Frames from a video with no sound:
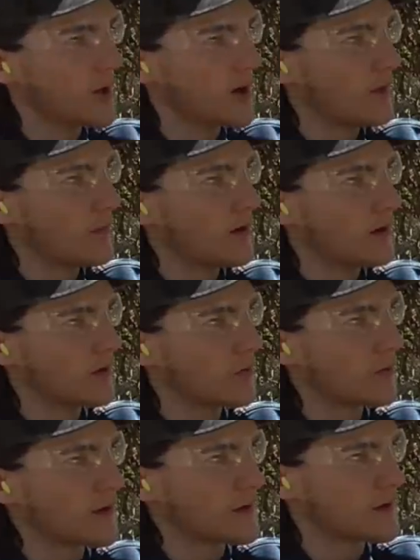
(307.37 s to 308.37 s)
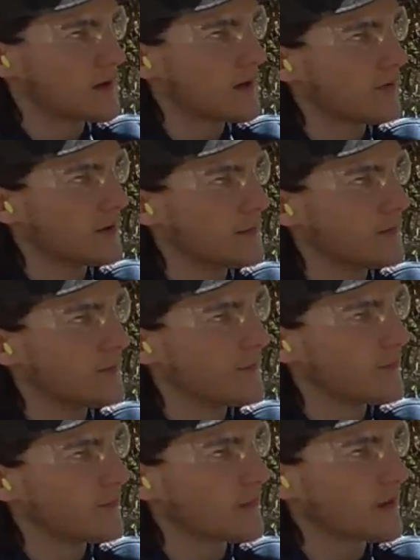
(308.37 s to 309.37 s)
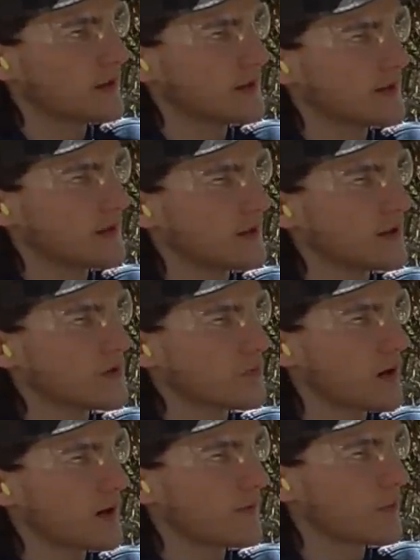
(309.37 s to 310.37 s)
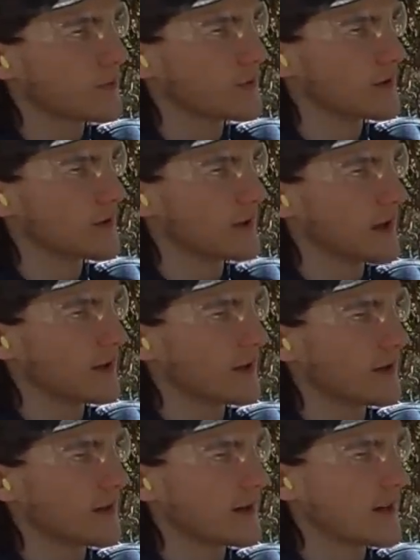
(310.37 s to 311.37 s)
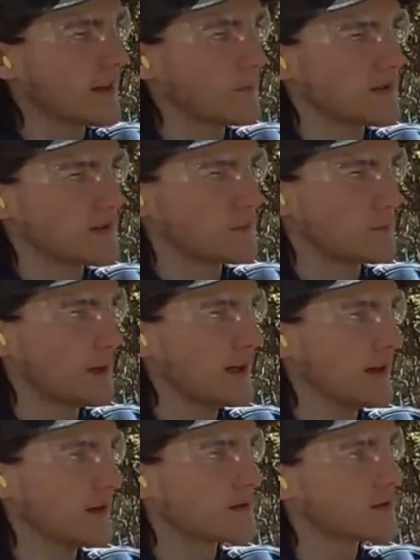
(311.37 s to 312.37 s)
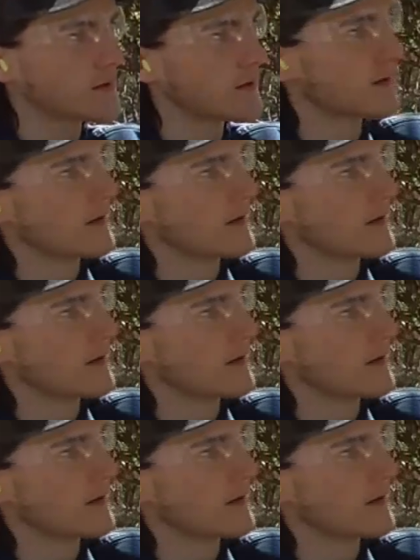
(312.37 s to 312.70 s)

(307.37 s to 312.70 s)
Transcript: M27 is that these rifles got the nickname Spits